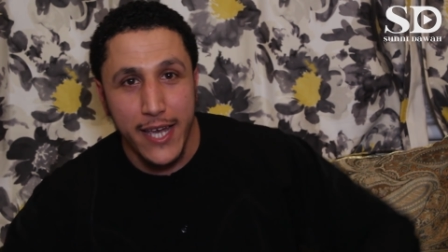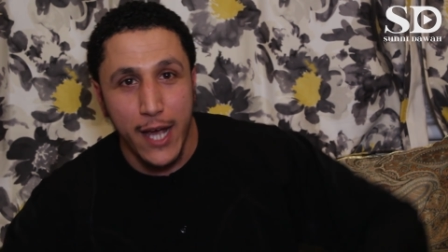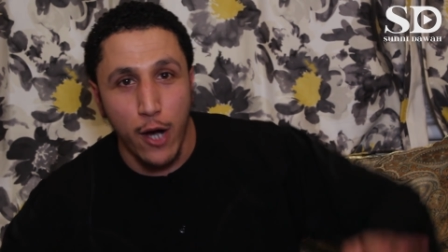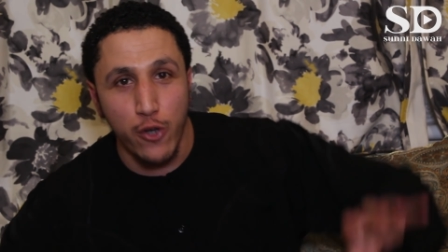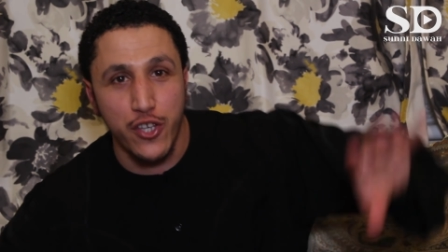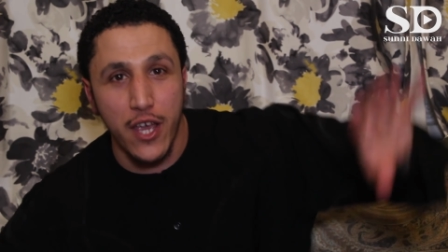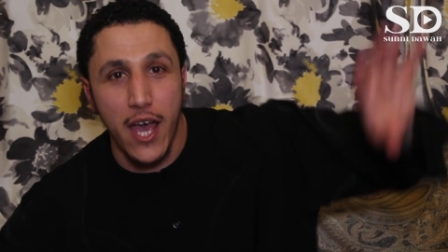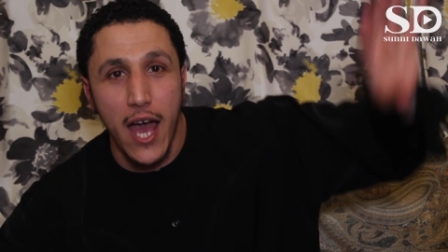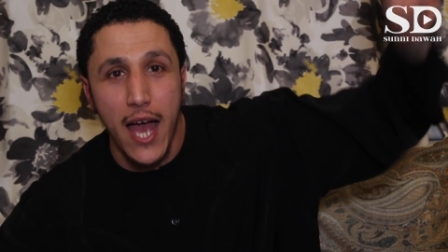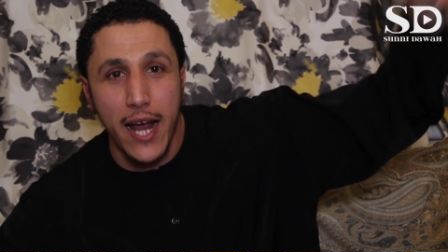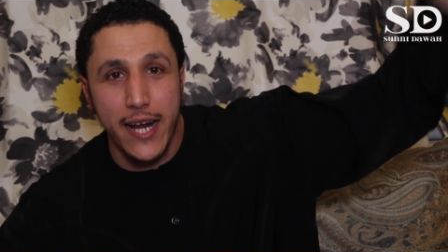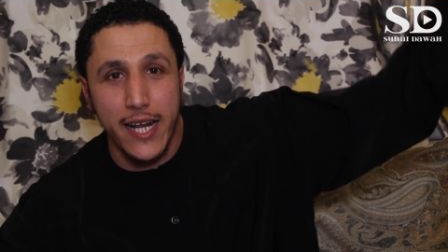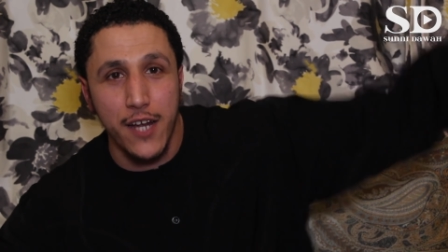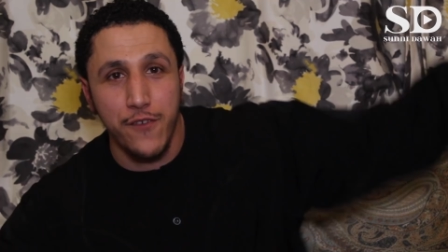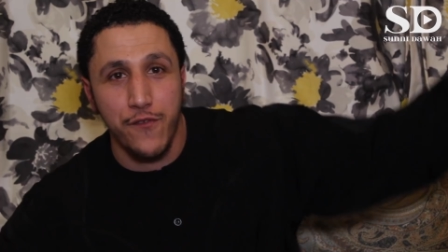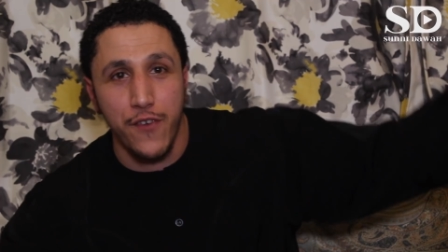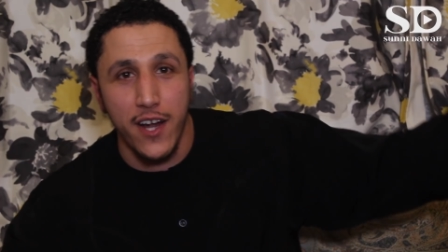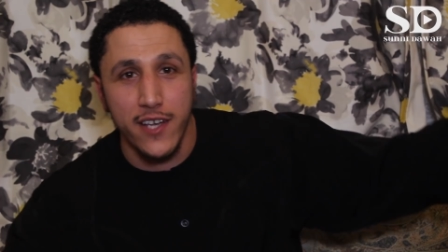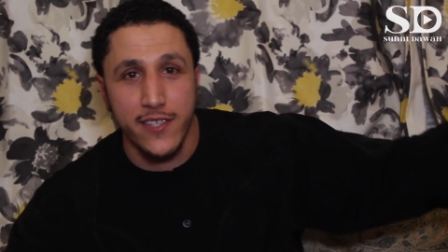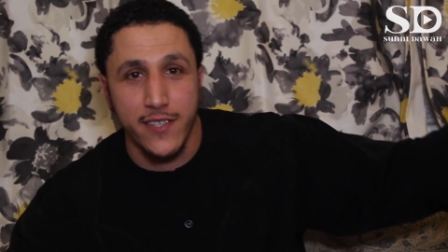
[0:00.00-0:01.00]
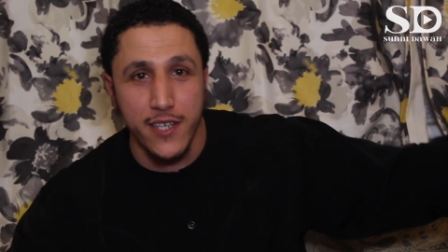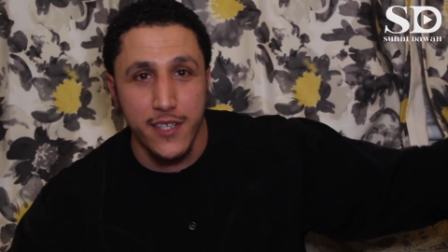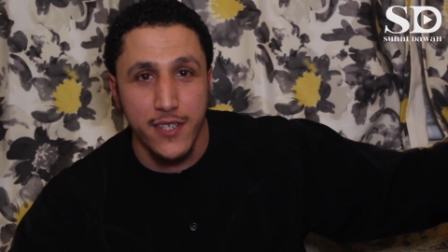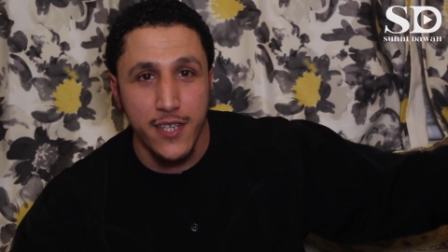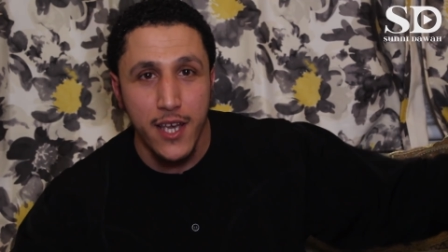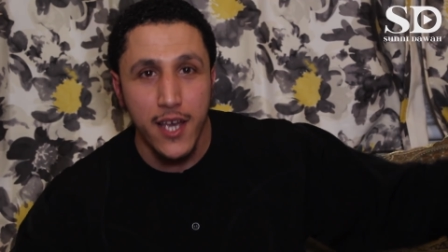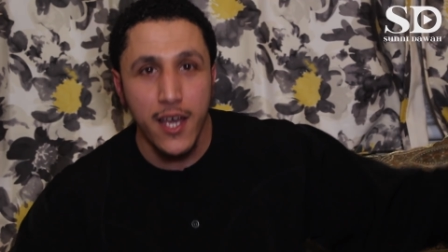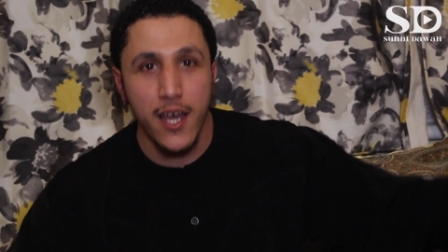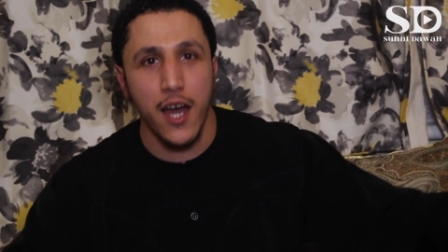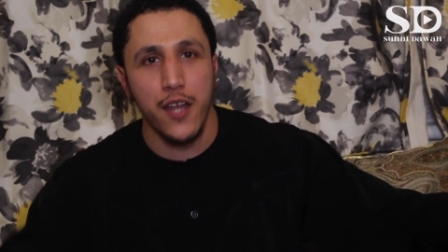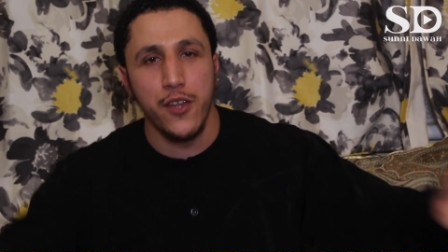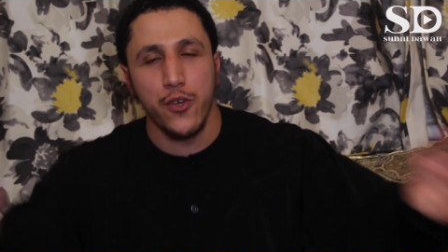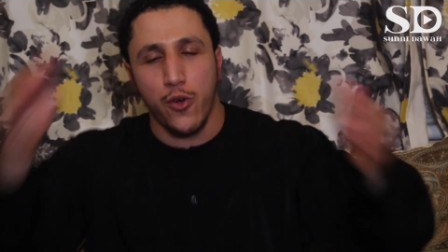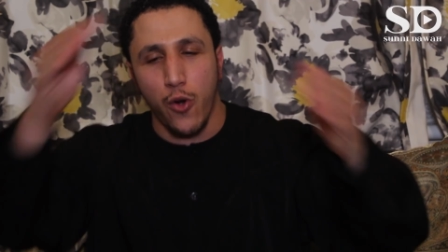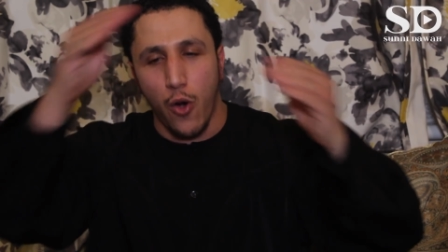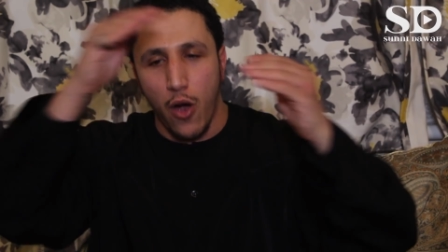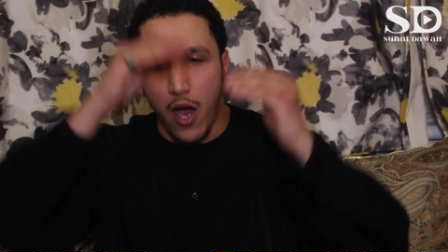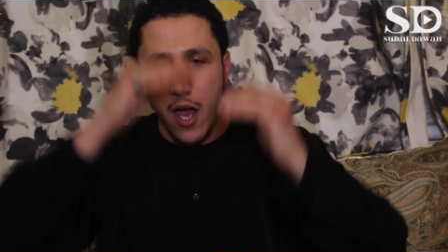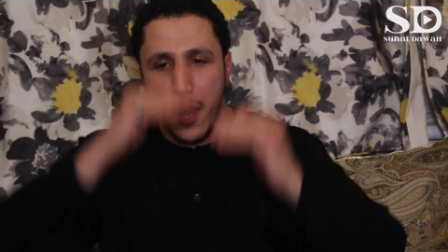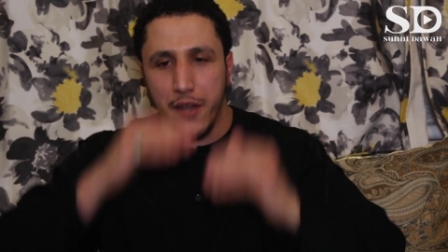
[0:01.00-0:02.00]
they go to unclear verses and they
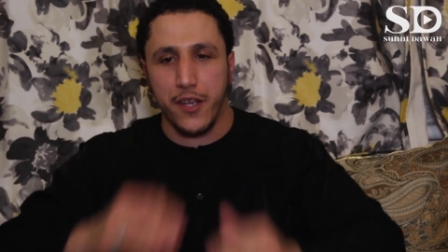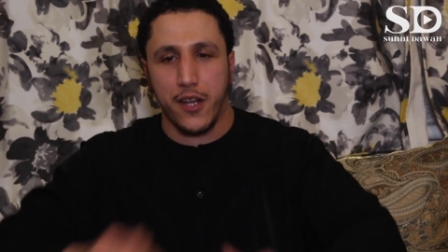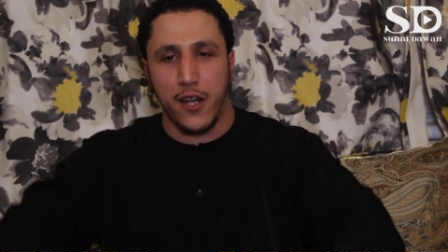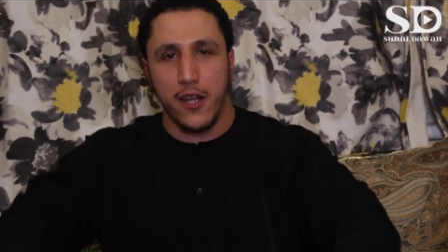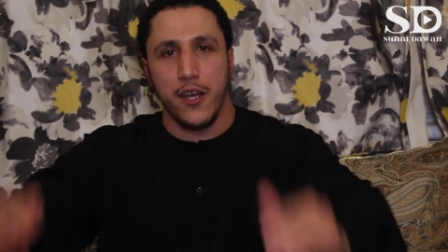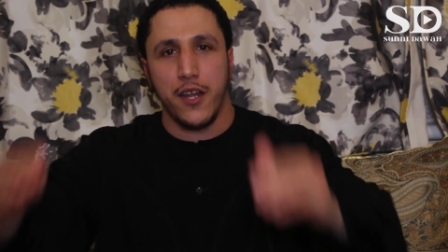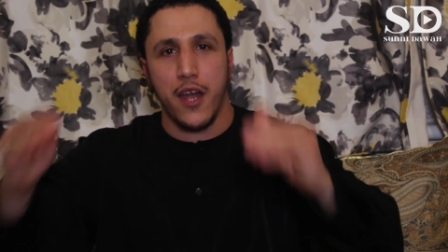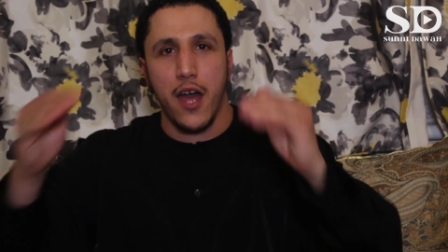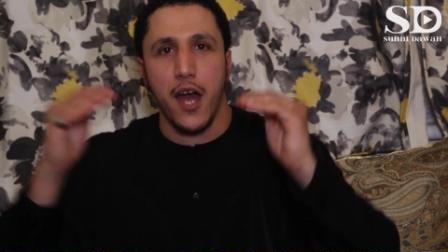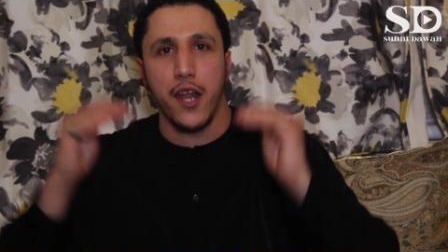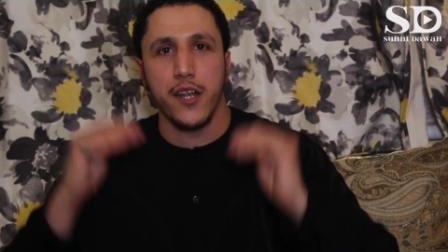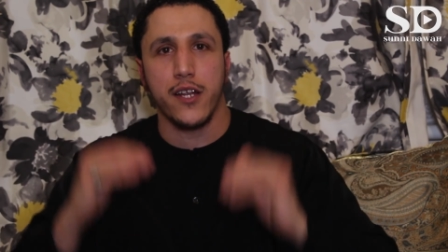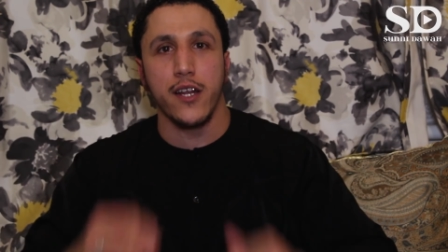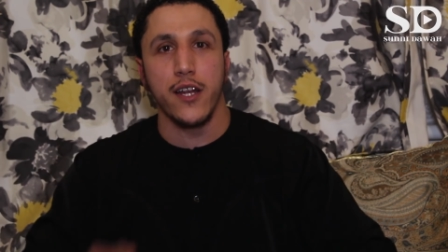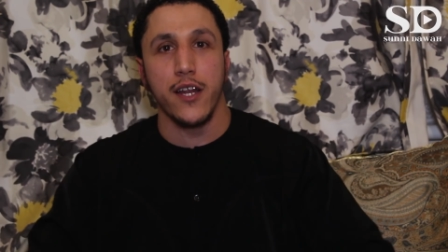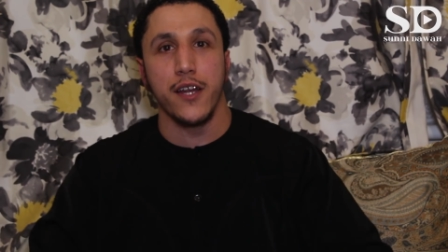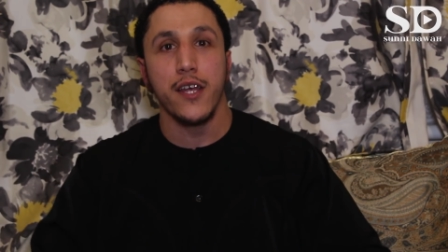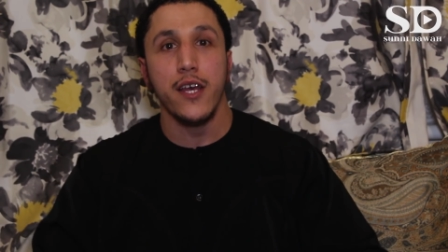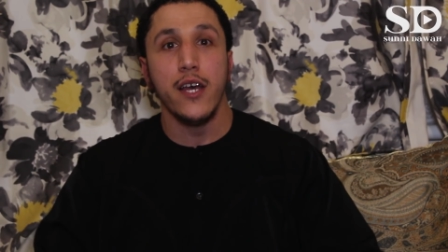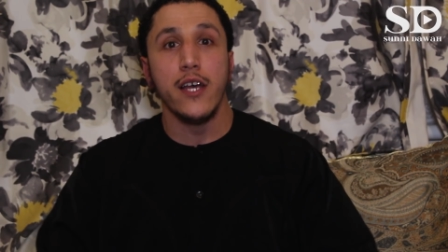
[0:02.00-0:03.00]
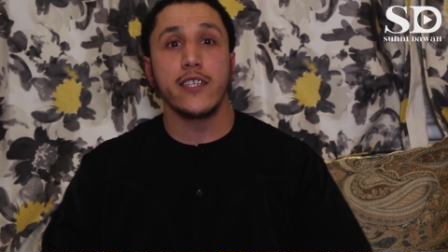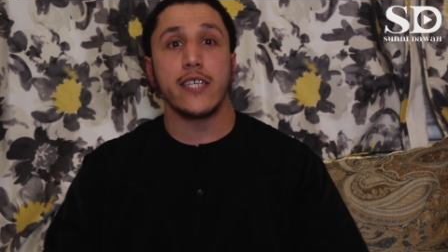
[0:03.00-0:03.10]
go unclear, unclear.